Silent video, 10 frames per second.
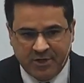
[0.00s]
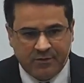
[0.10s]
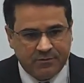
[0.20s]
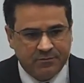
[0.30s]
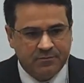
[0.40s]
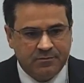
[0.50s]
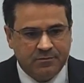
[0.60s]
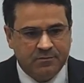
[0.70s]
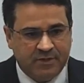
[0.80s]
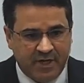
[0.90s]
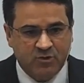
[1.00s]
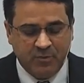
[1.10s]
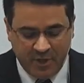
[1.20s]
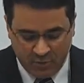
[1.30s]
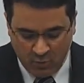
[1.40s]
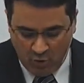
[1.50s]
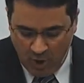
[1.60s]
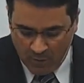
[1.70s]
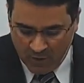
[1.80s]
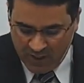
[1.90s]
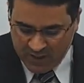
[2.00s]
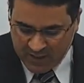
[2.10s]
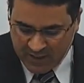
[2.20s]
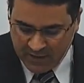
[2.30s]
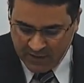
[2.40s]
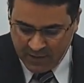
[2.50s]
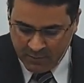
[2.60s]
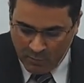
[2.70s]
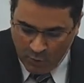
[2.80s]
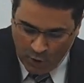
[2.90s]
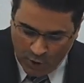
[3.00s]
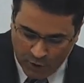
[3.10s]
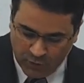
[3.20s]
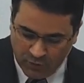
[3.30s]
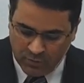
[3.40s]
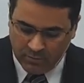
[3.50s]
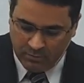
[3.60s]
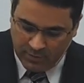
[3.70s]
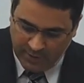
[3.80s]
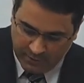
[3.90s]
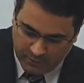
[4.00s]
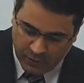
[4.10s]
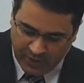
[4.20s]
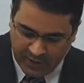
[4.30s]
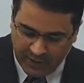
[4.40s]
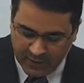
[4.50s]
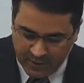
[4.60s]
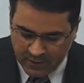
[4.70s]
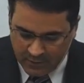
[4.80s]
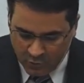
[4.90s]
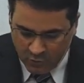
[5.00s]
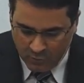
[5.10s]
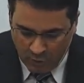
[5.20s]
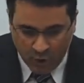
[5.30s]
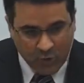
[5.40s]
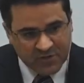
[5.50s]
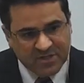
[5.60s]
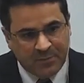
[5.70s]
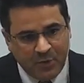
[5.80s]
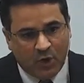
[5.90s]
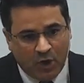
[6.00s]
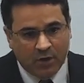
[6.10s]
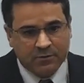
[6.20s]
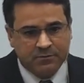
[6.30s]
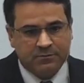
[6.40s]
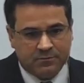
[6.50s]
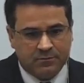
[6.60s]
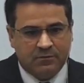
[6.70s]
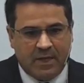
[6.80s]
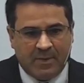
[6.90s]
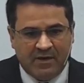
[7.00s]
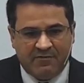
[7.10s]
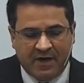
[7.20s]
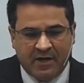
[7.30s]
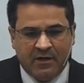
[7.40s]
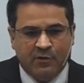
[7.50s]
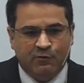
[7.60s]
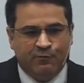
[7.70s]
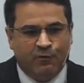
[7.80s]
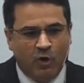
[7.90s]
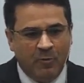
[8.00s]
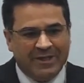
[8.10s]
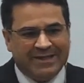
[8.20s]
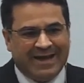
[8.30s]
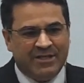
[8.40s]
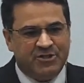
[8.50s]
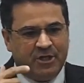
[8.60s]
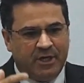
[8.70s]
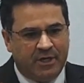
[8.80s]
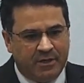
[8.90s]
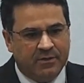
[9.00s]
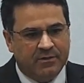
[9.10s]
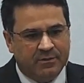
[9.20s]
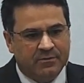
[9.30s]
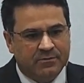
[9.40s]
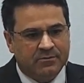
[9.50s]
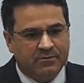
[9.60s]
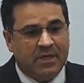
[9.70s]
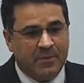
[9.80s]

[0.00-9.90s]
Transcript: in the situation of not going to heaven. That man is warm. Warm is even worse. The, the Bible says, I will